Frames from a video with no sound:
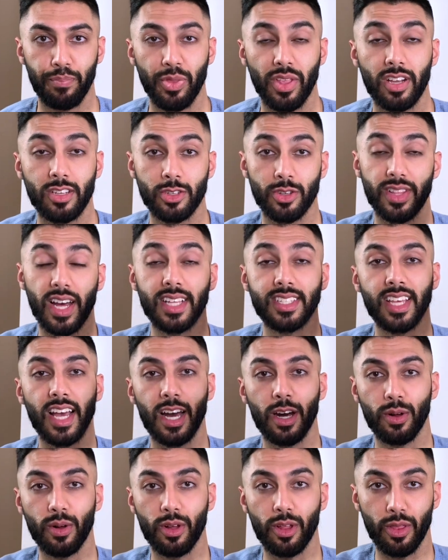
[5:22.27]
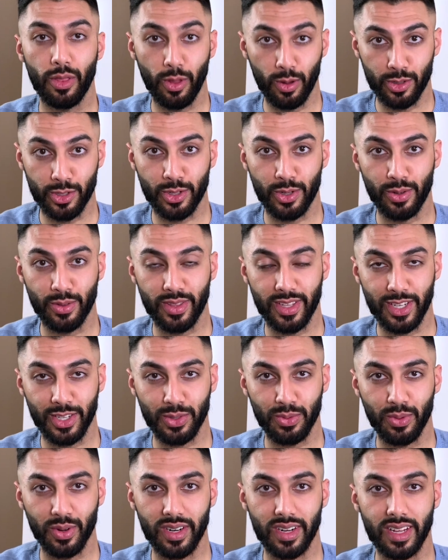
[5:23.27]
So that's how those two
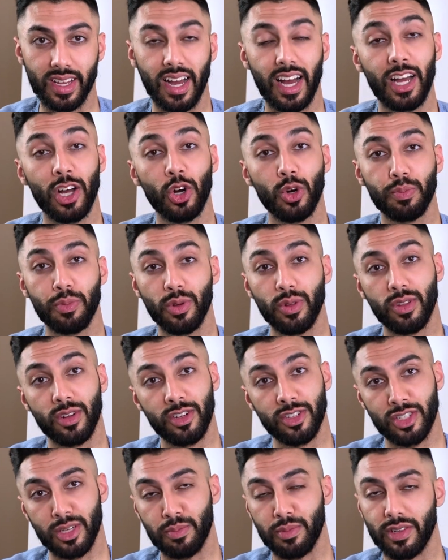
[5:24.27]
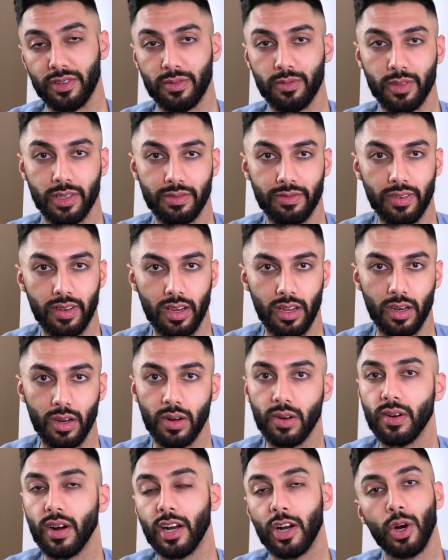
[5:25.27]
things work. I hope you learned something from this
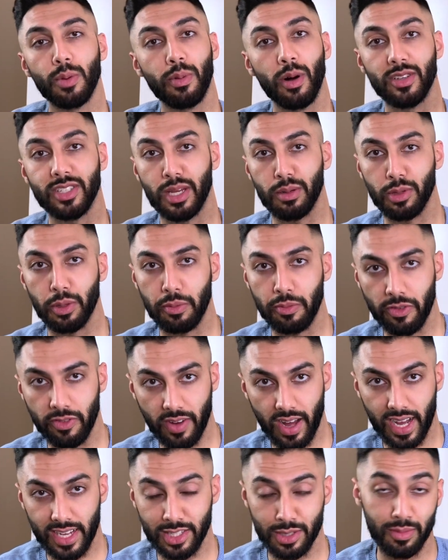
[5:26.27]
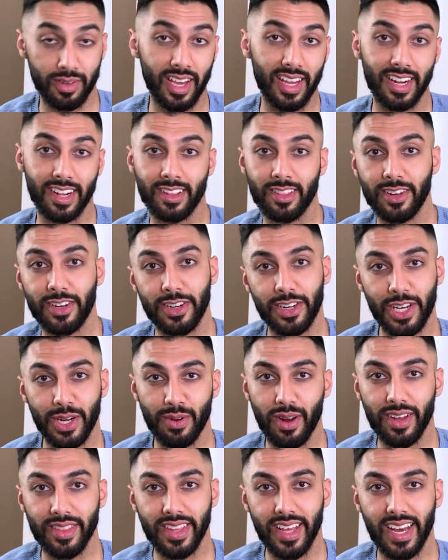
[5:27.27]
video. I hope I was able to provide some kind of clarity
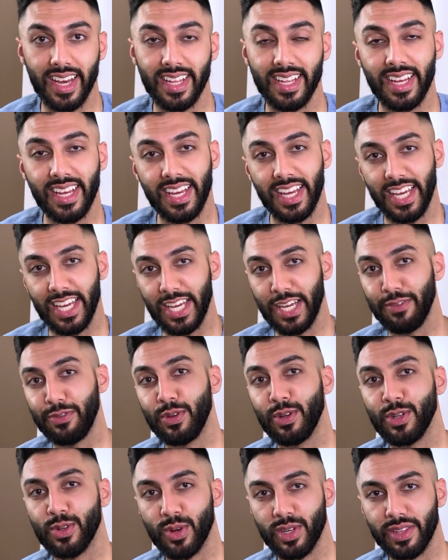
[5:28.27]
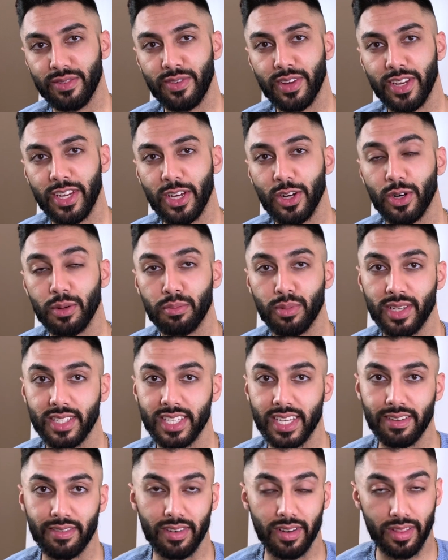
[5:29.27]
around that. If you enjoyed the video, please
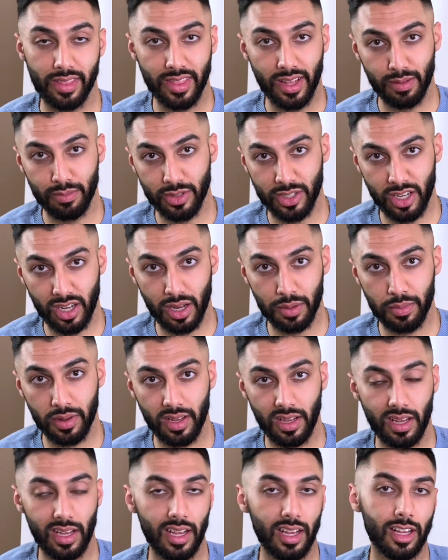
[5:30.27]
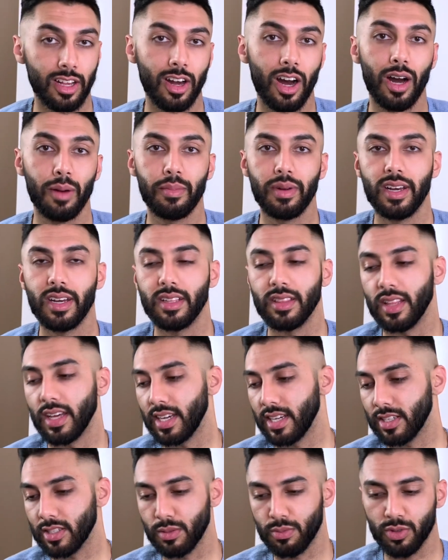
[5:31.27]
give it a thumbs up, comment,
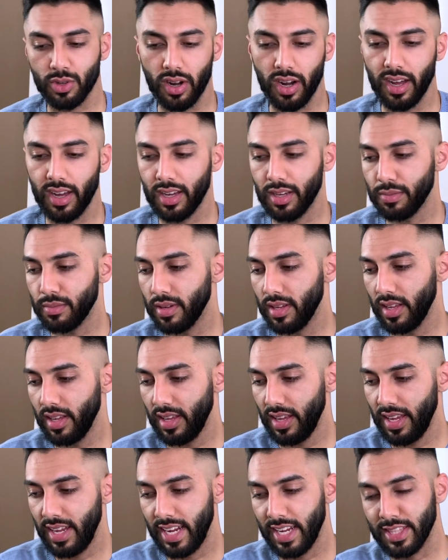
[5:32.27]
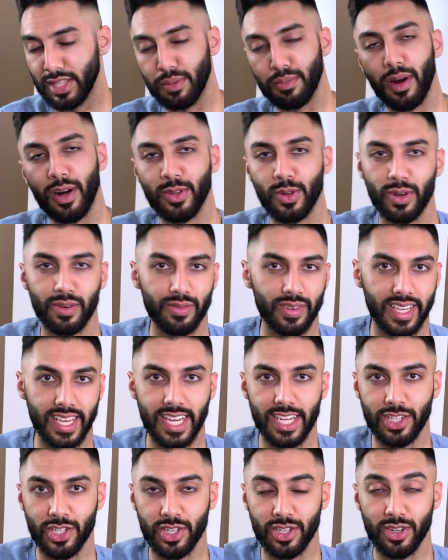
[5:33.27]
like, subscribe, hit the bell
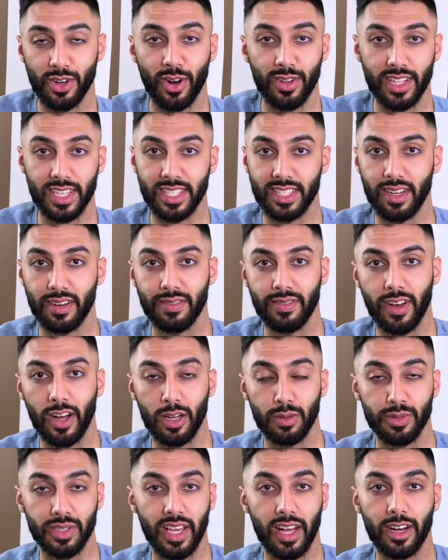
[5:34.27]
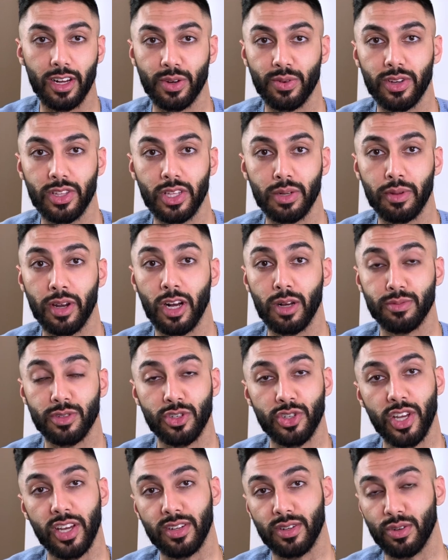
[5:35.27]
notification. All that stuff helps the algorithm and helps the
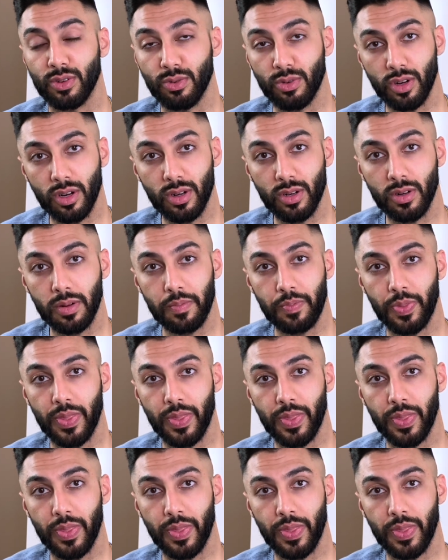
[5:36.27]
channel grow.